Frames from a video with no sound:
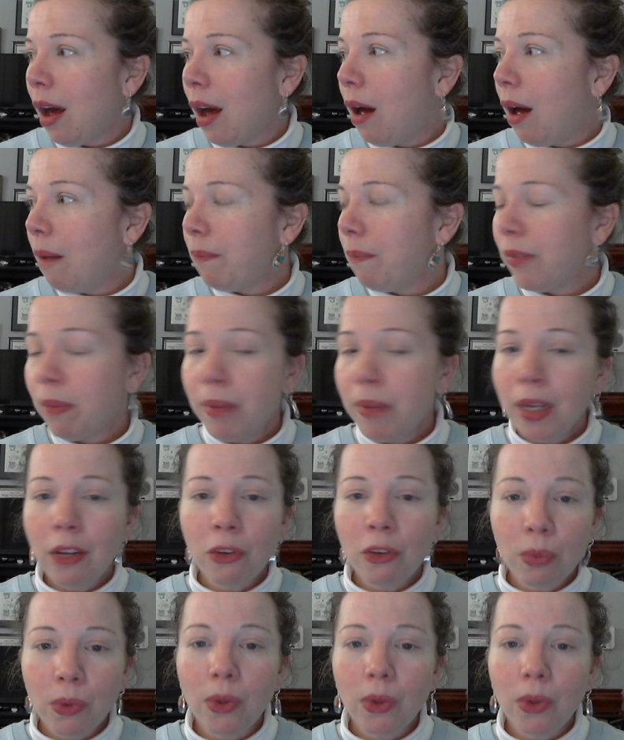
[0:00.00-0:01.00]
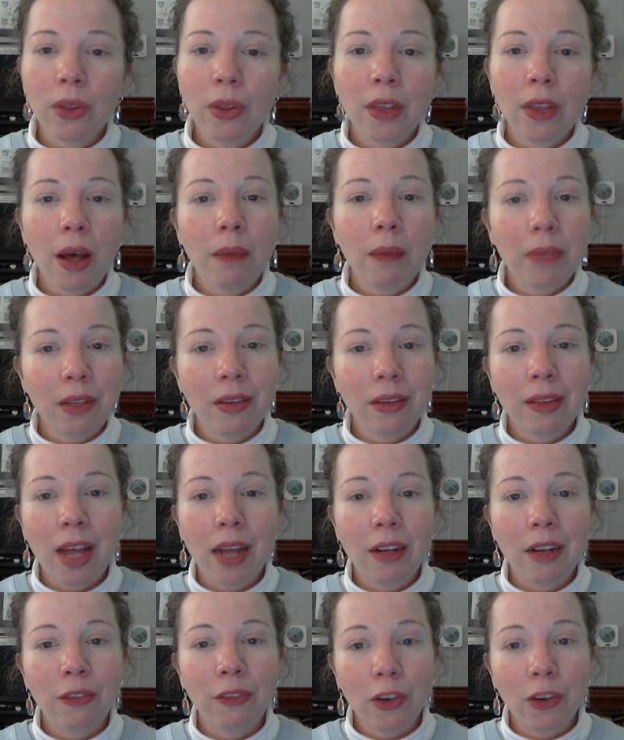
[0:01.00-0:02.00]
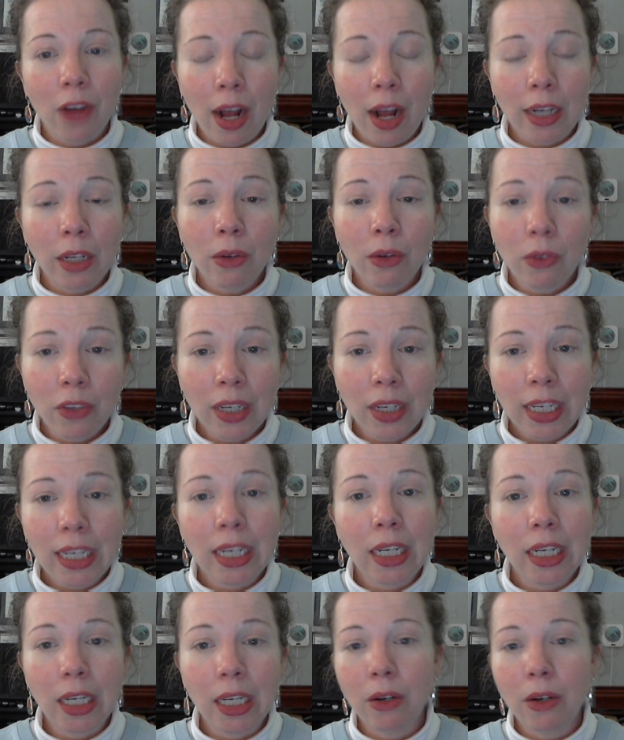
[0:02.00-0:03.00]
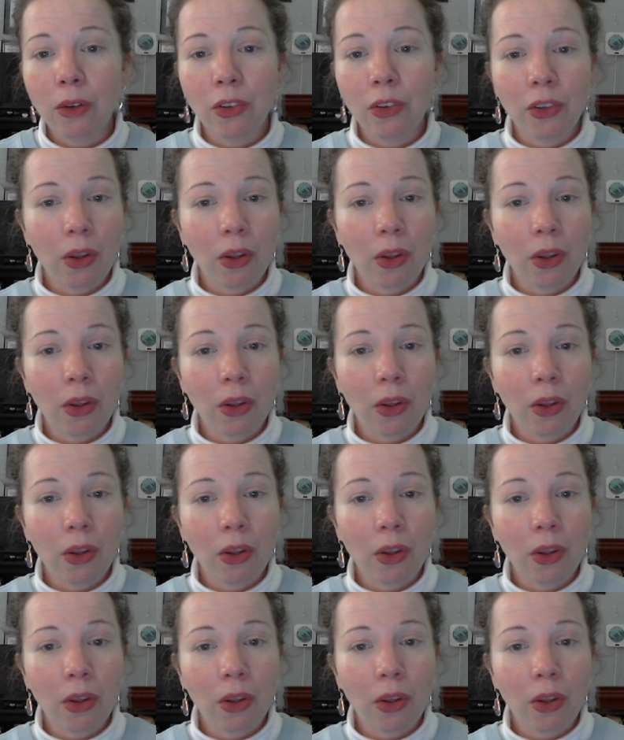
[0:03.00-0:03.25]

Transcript: The biggest rule of thumb is that if you're not using it,